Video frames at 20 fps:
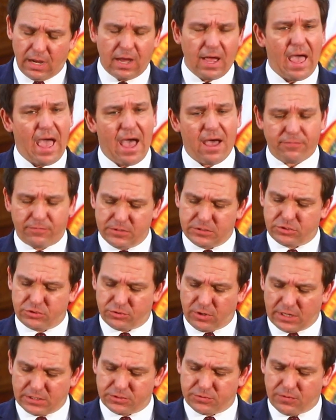half is
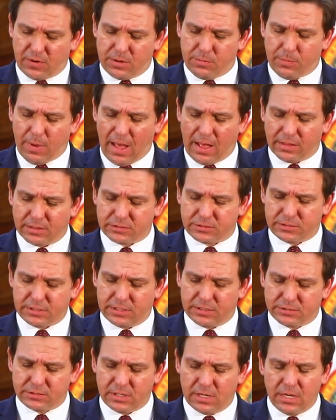trust fund
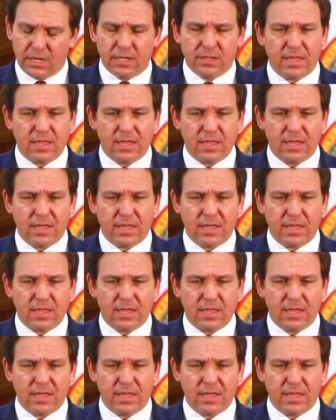balances.